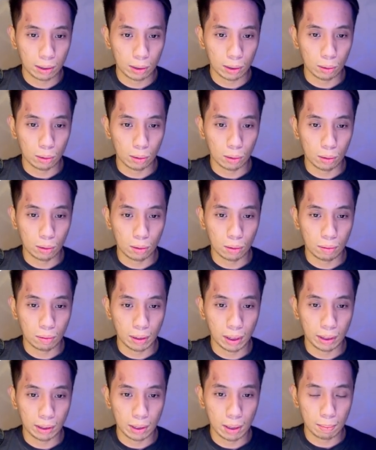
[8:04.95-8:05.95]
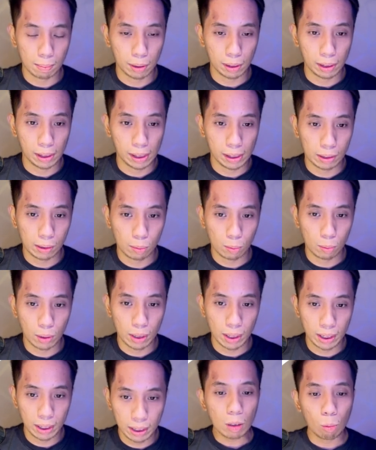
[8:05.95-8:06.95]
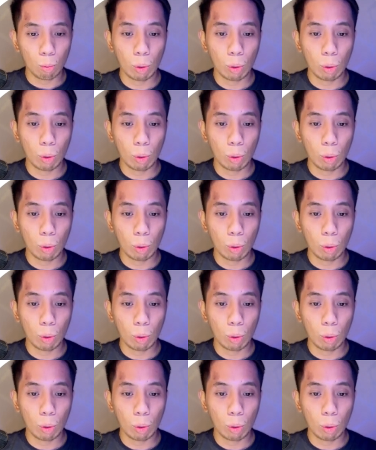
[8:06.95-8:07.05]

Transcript: So for example, this one,